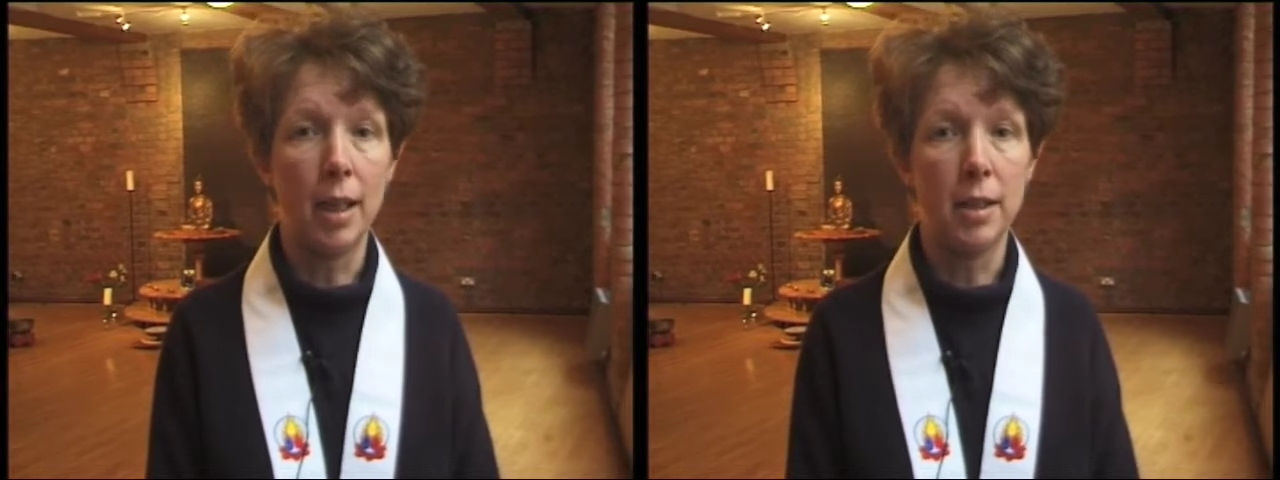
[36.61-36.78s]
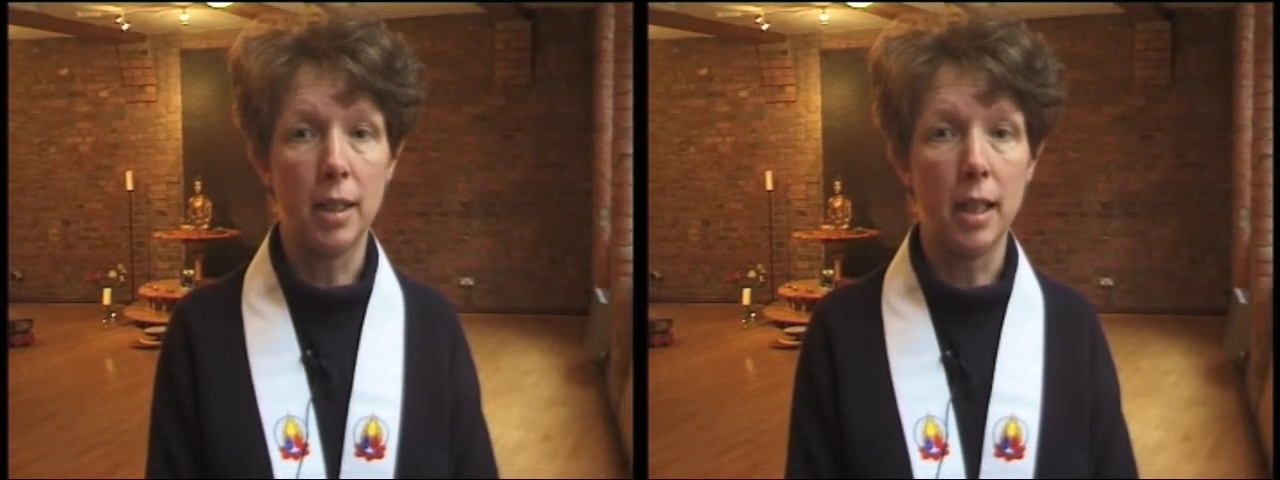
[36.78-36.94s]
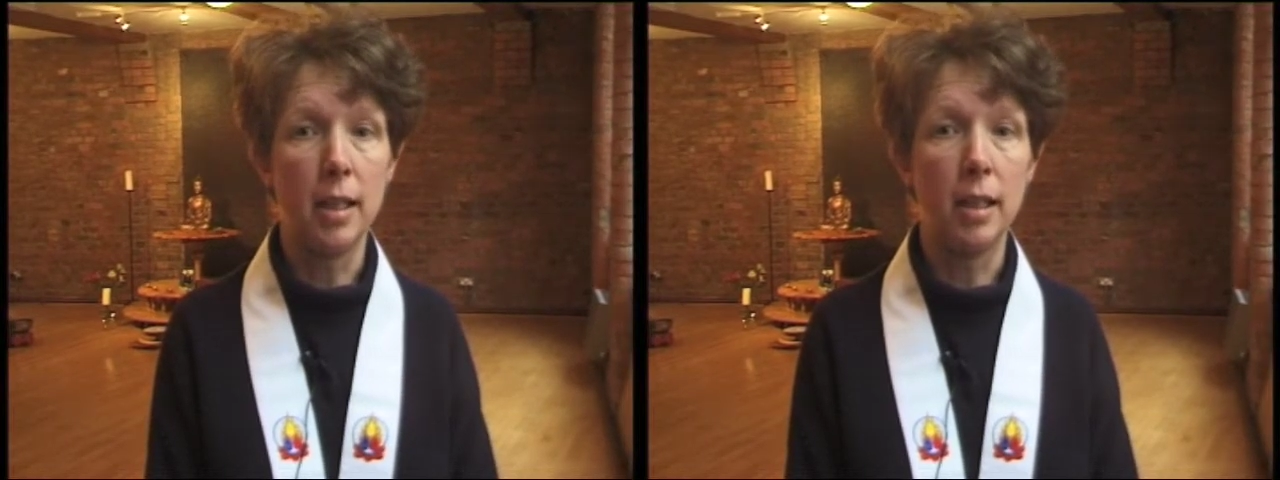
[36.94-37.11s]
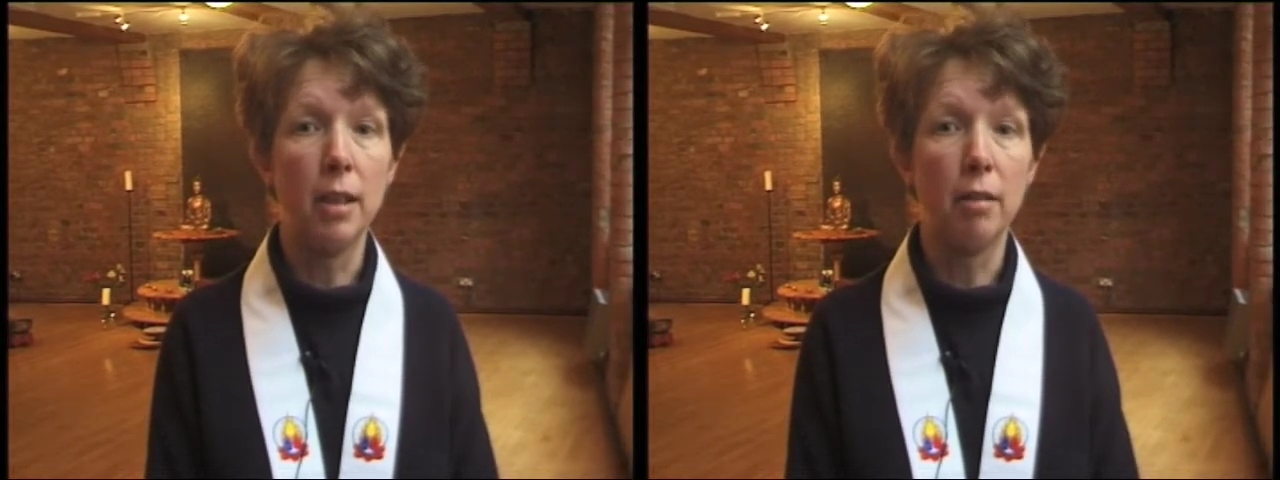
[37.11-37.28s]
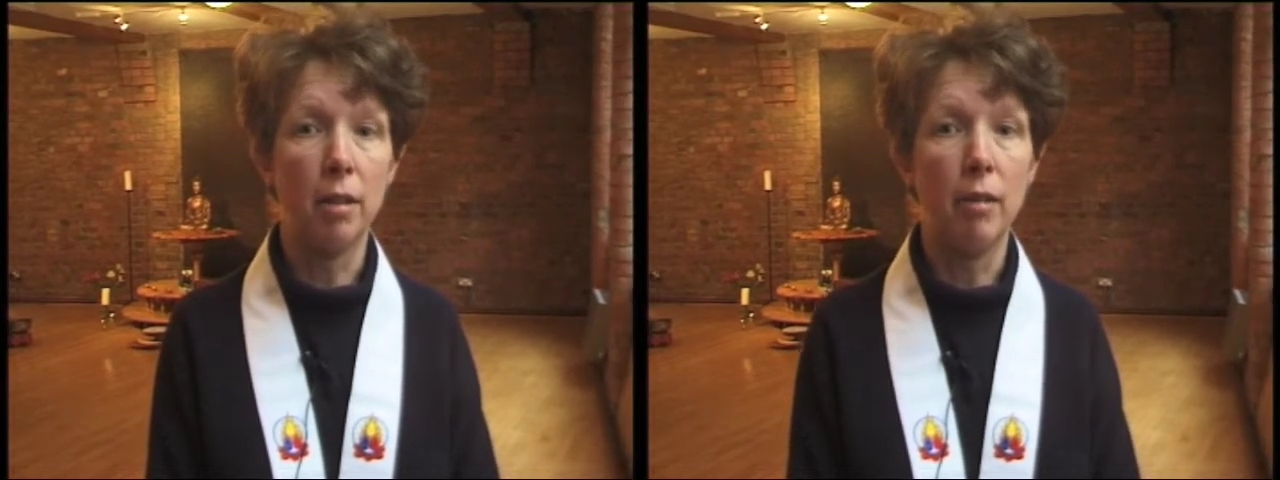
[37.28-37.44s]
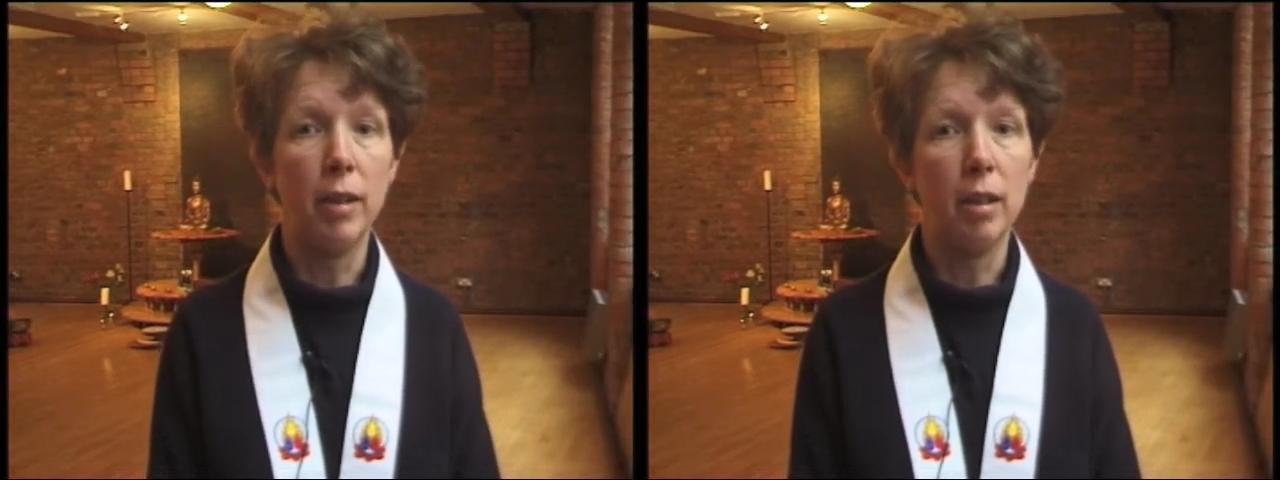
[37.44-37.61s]
as in any
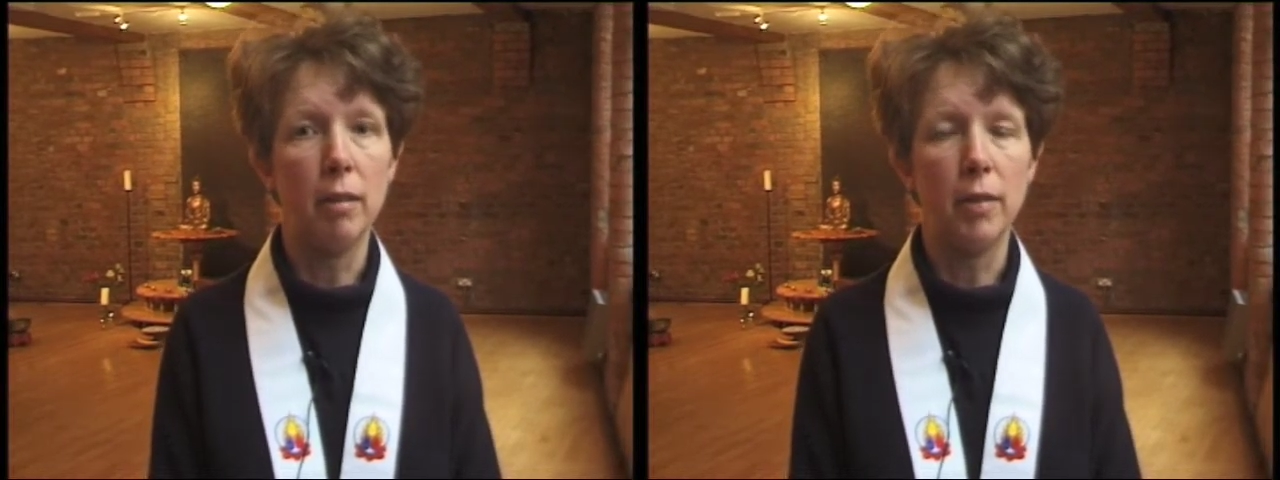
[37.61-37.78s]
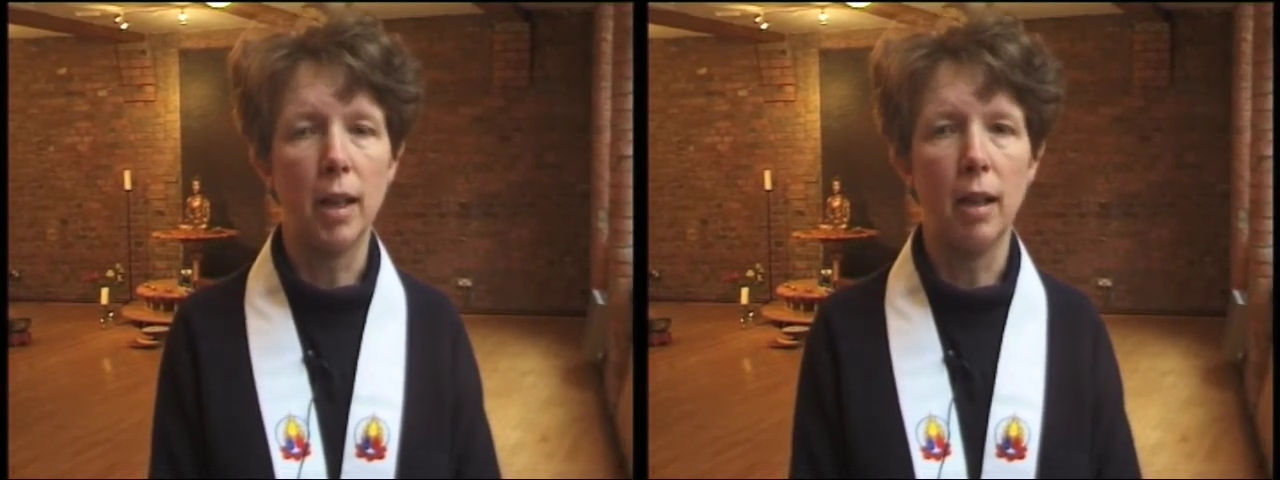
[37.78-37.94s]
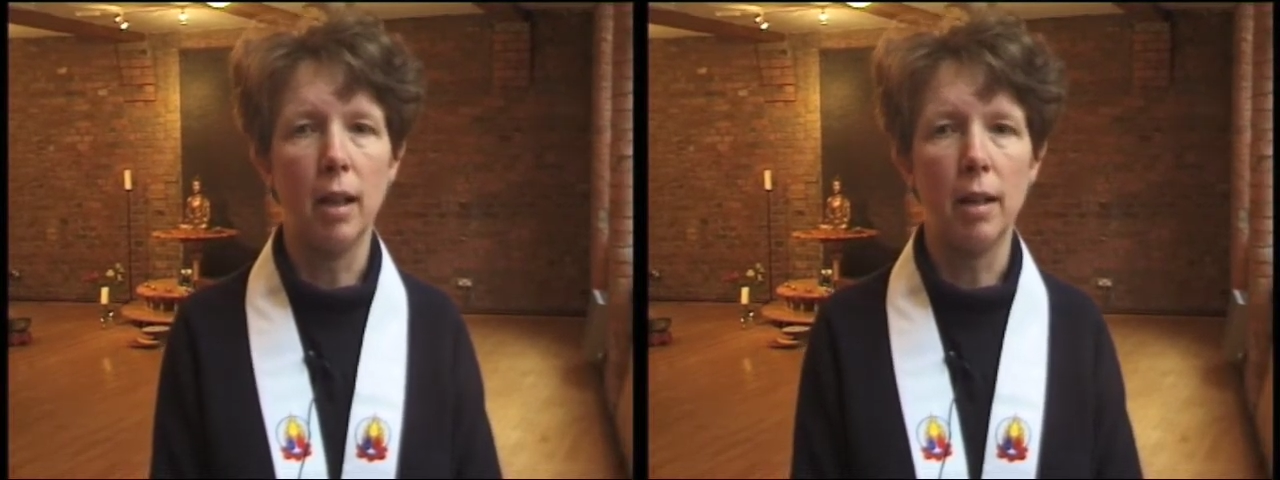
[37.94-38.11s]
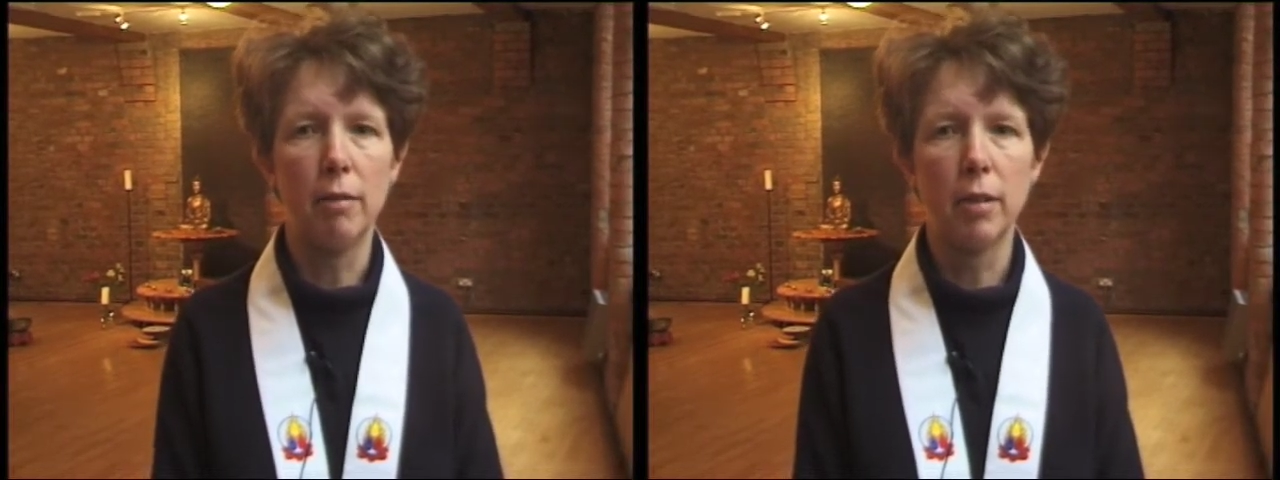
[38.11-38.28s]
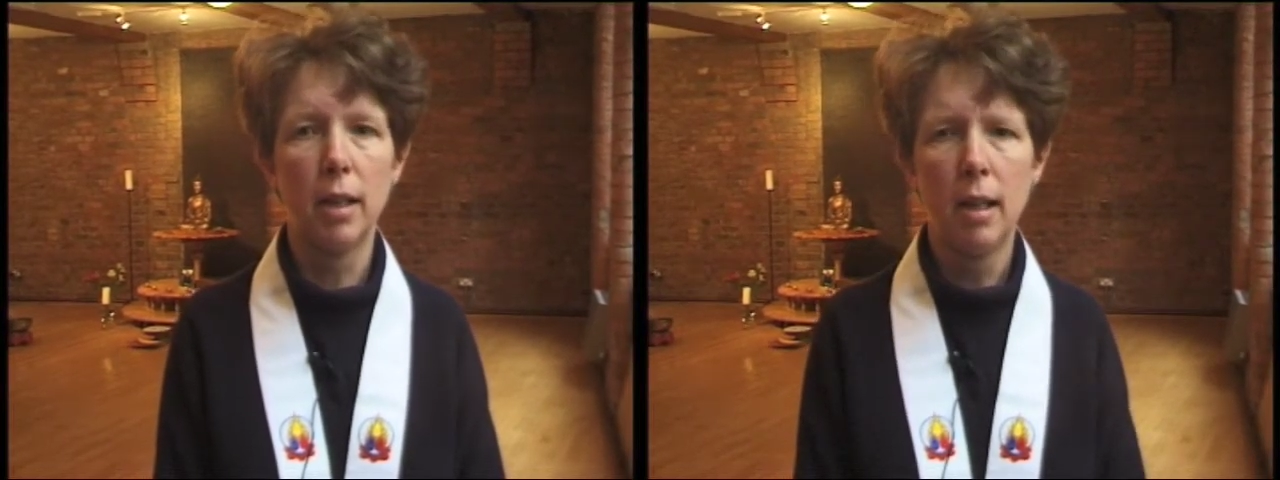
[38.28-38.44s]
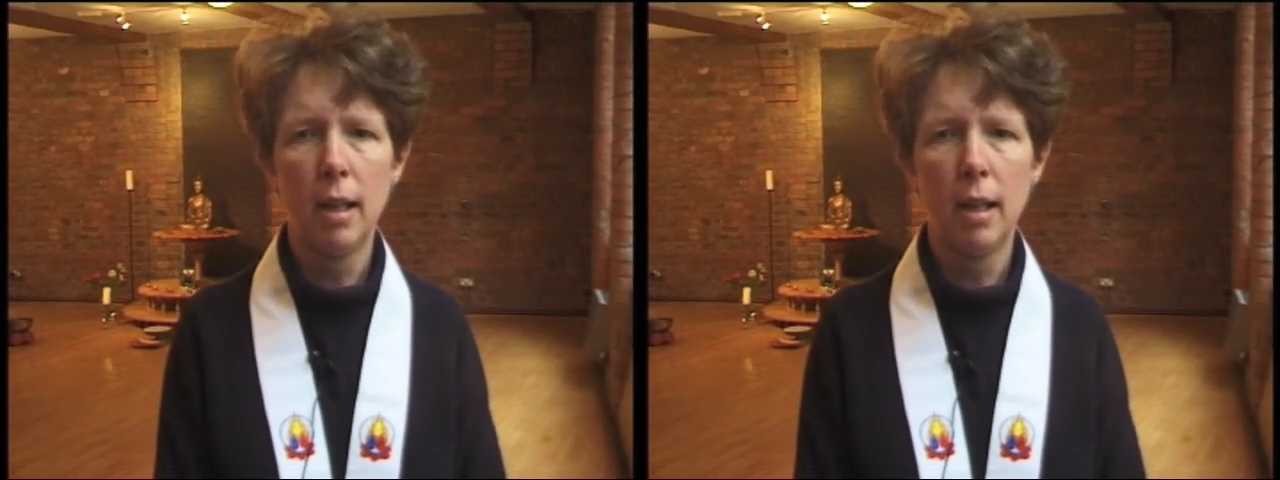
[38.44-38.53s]
other area of their life.